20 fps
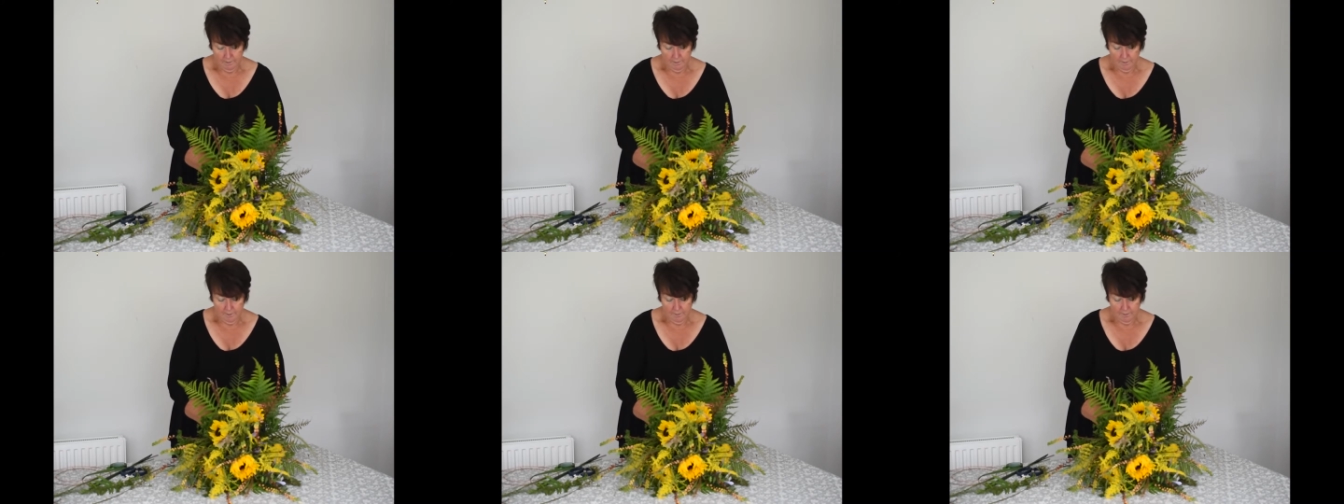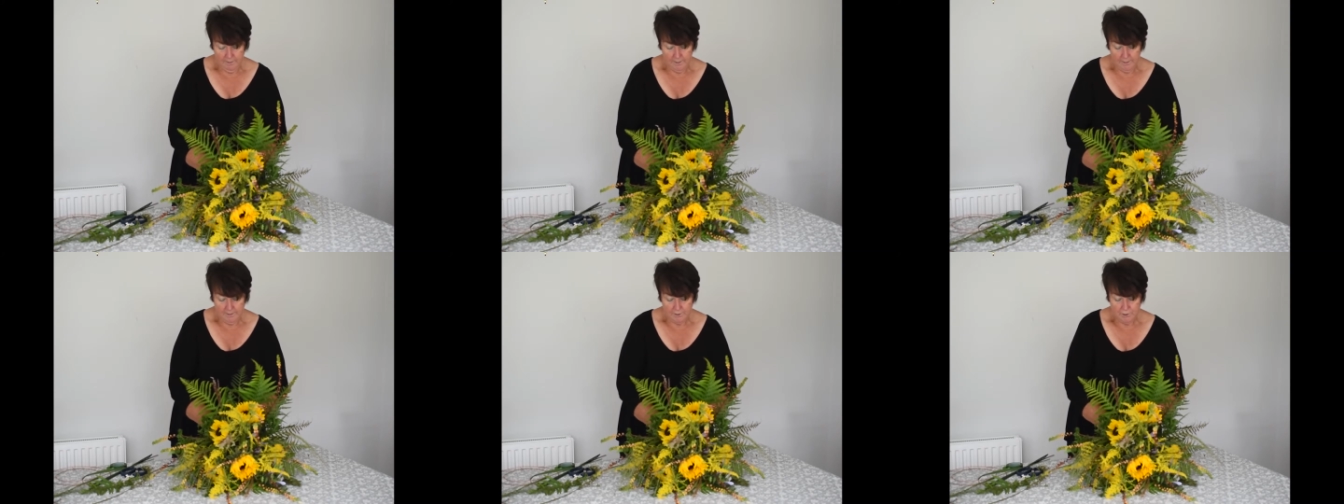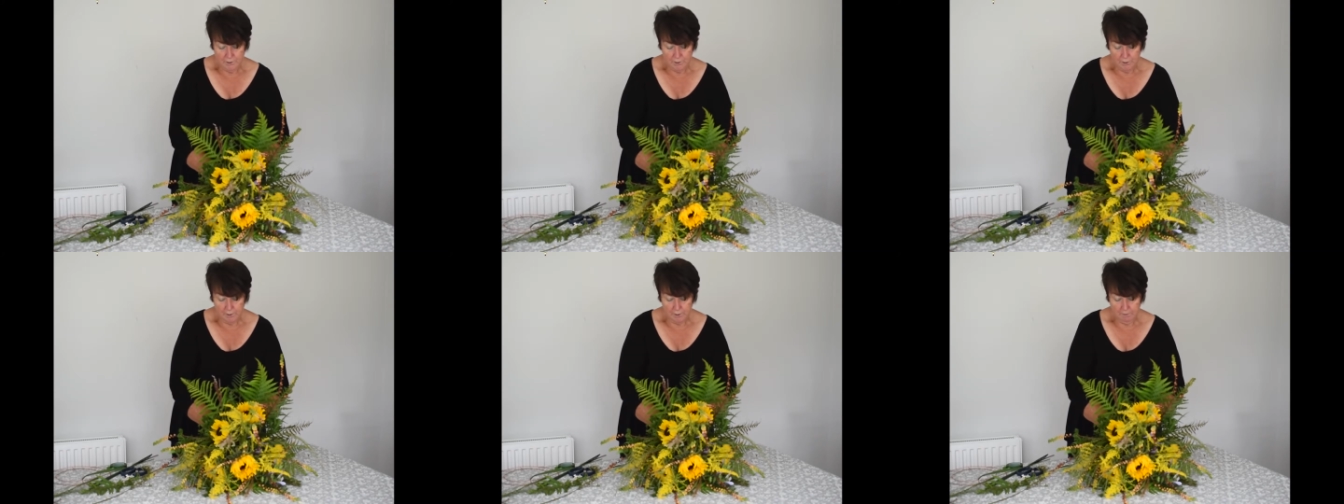And then
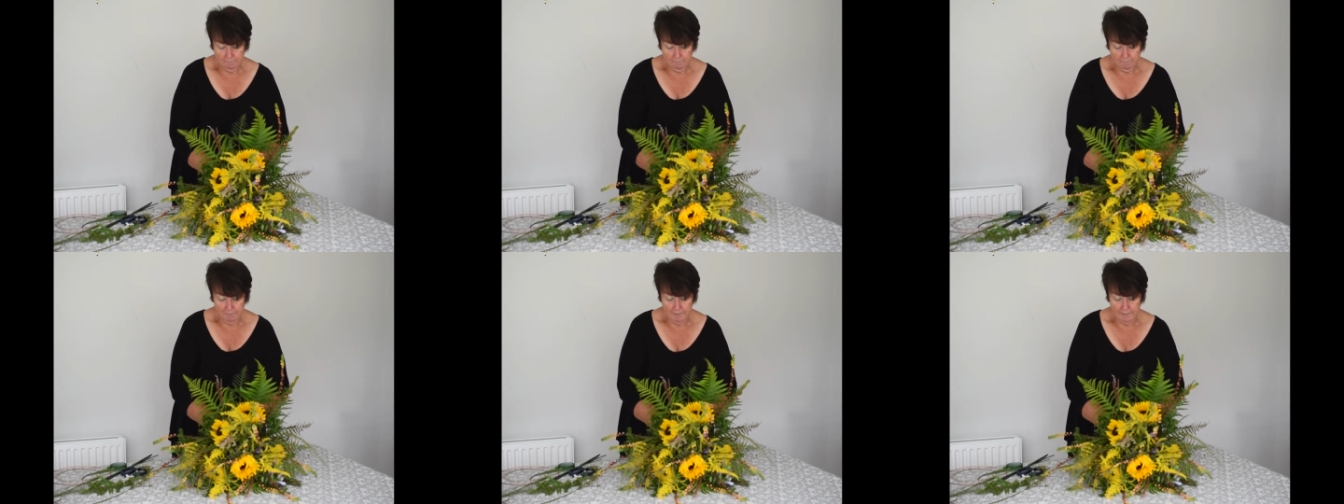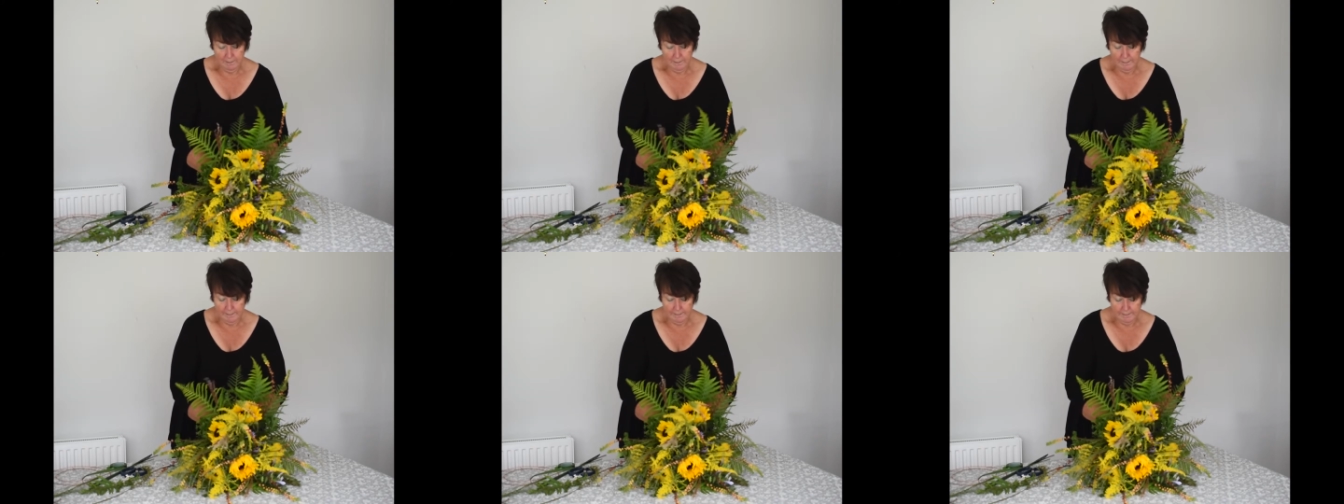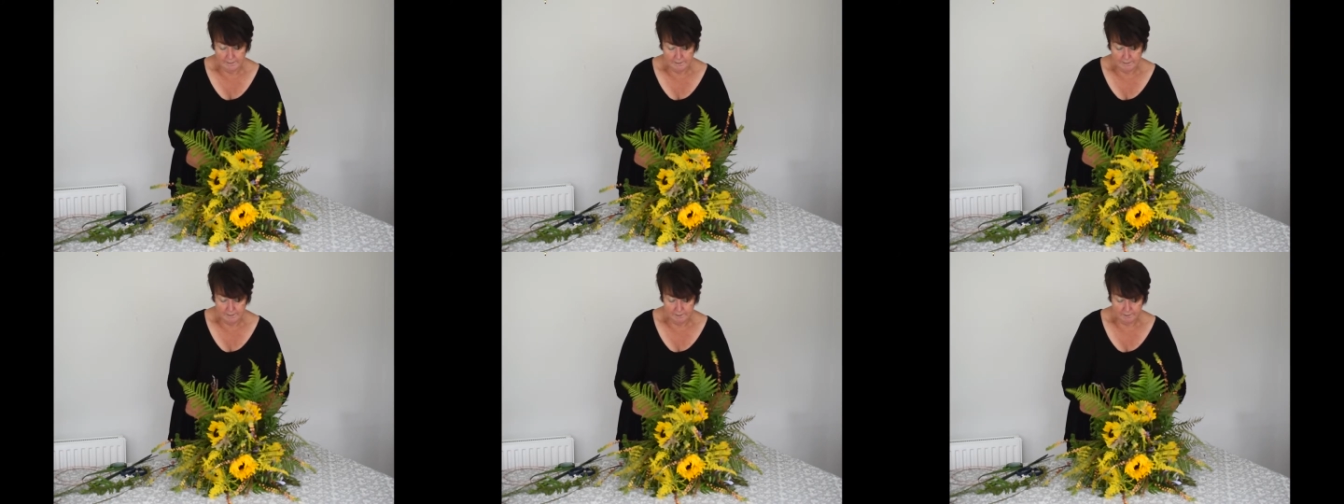to
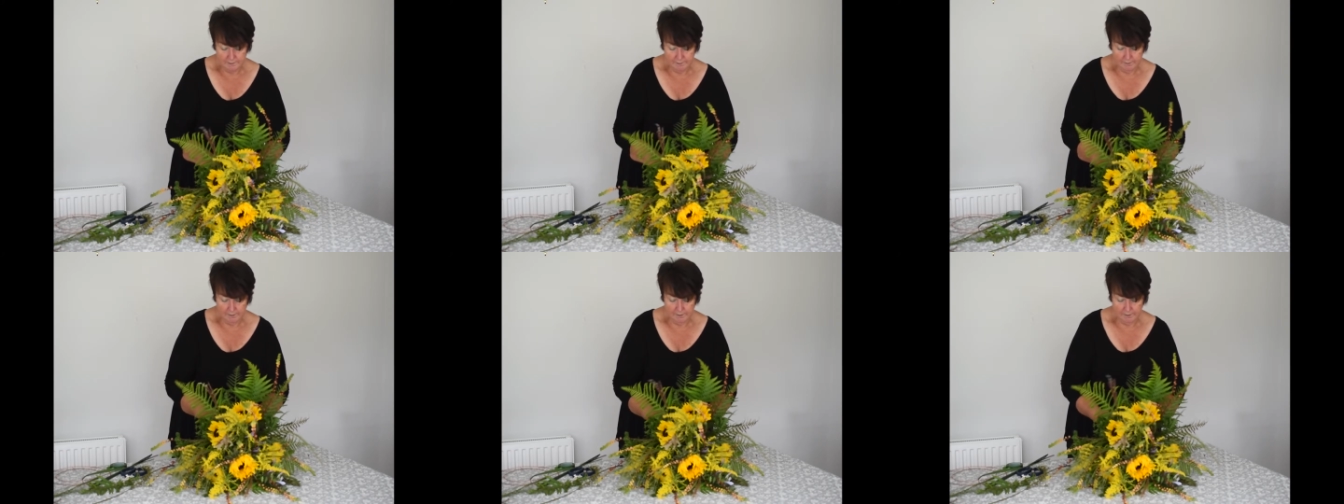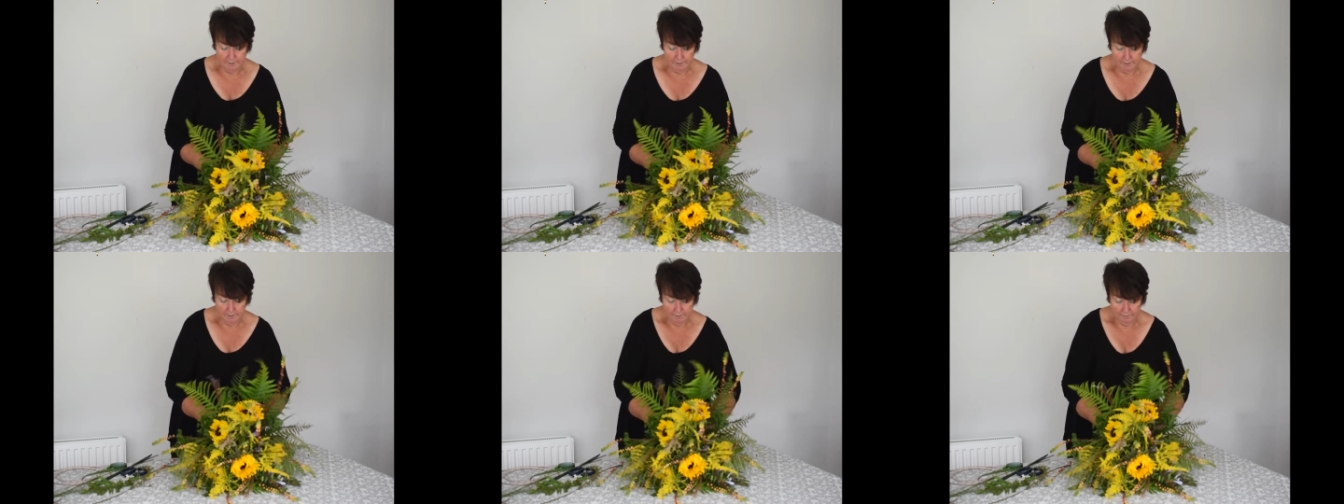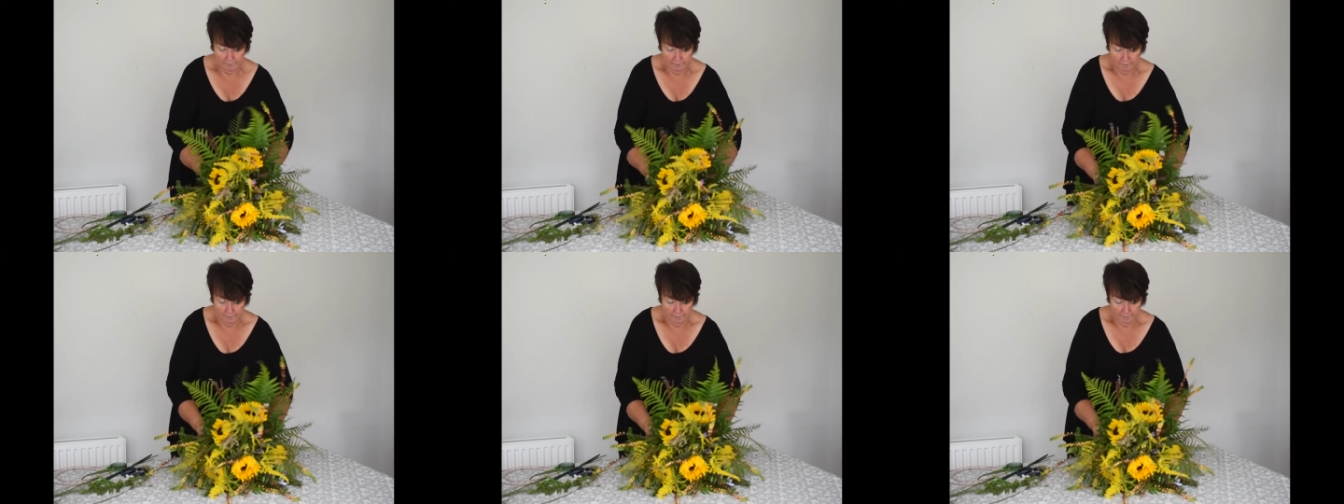complete the
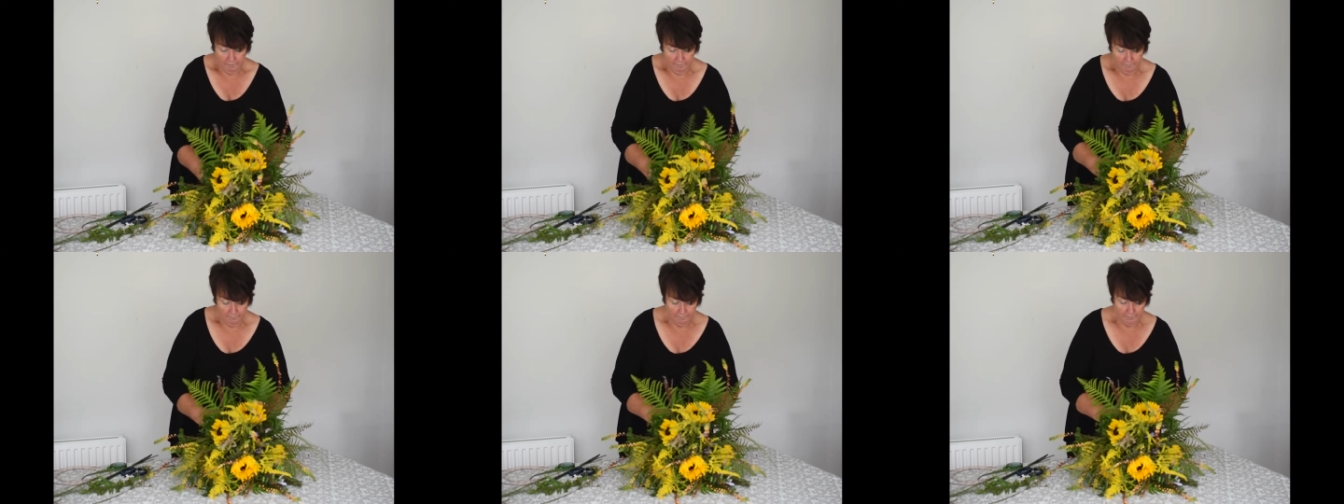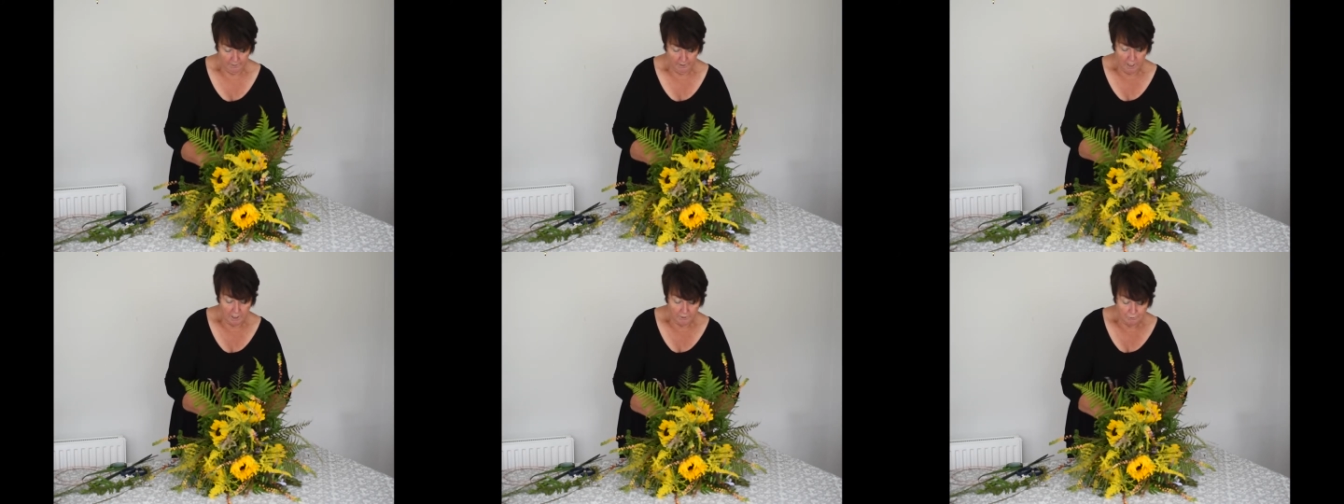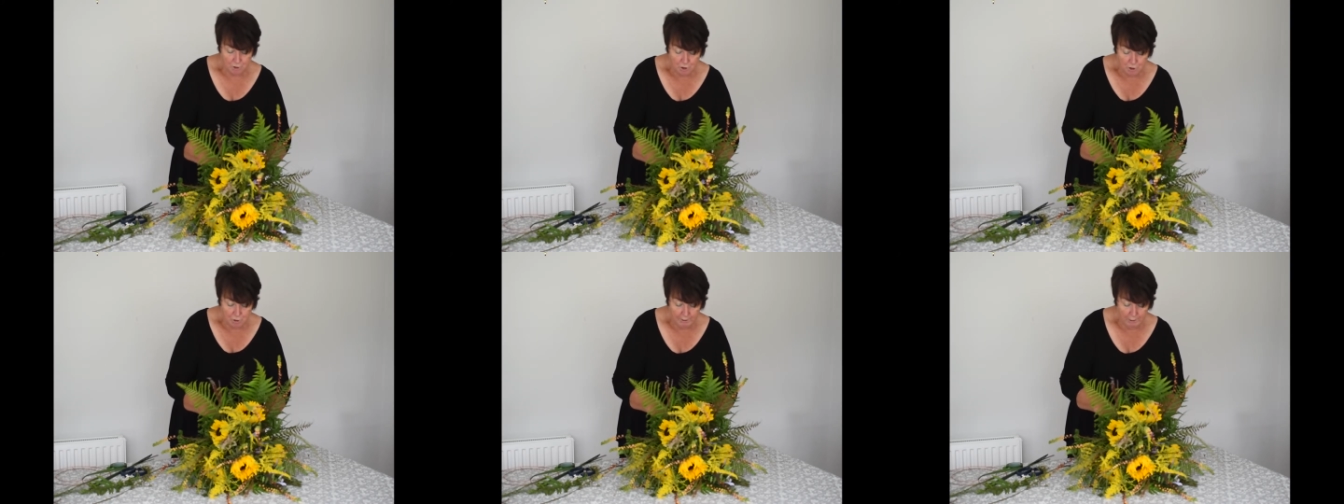
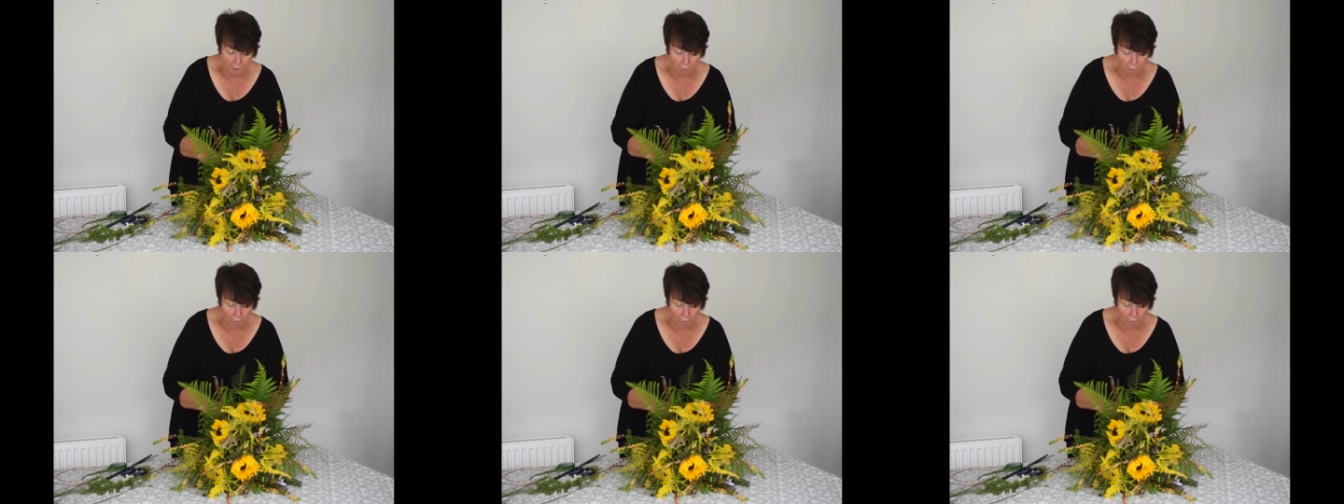country